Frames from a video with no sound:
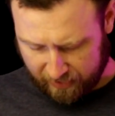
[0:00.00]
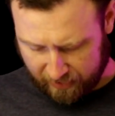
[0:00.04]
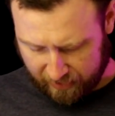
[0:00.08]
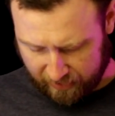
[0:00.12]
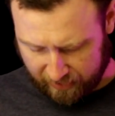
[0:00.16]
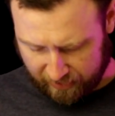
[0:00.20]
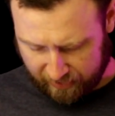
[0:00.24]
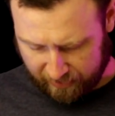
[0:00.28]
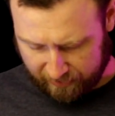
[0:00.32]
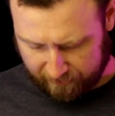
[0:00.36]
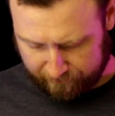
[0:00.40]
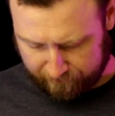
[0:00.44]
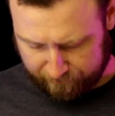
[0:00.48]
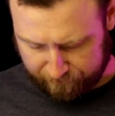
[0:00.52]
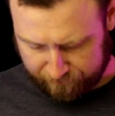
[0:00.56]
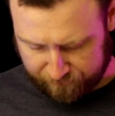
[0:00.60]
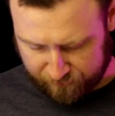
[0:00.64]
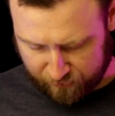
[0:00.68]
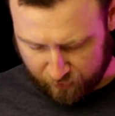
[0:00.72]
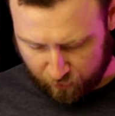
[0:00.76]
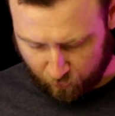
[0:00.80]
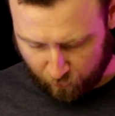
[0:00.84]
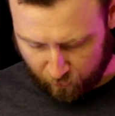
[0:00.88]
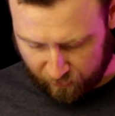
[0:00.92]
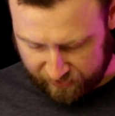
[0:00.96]

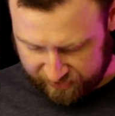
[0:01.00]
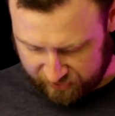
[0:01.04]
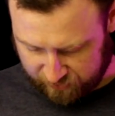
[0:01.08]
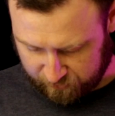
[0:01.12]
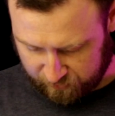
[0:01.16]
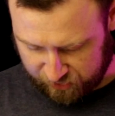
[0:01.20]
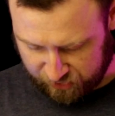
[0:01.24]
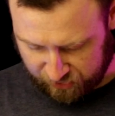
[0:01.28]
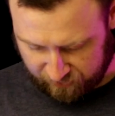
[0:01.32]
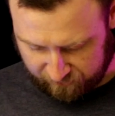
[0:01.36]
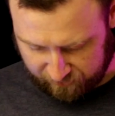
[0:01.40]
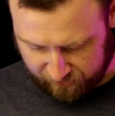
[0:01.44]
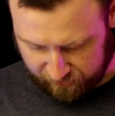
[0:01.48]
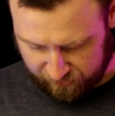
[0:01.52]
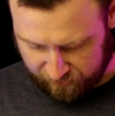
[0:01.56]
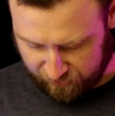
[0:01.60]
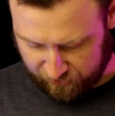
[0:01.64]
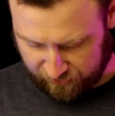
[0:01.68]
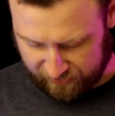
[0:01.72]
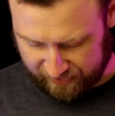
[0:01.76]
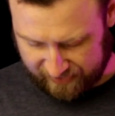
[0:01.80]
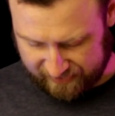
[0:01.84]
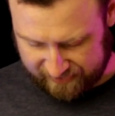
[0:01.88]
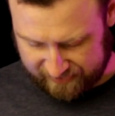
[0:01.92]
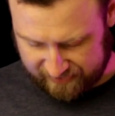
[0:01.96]
Once I switched over to
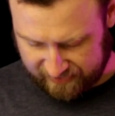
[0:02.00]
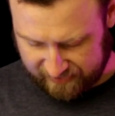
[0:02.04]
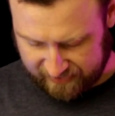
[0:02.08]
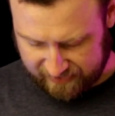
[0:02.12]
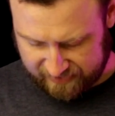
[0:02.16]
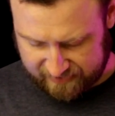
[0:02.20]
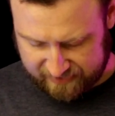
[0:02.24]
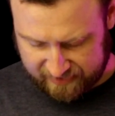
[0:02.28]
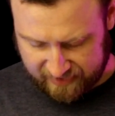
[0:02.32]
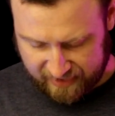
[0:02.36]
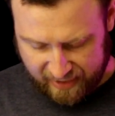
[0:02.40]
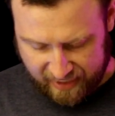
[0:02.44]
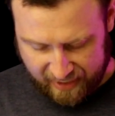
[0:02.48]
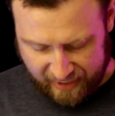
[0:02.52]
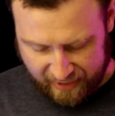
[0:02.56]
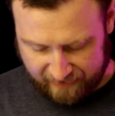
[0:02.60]
3810s,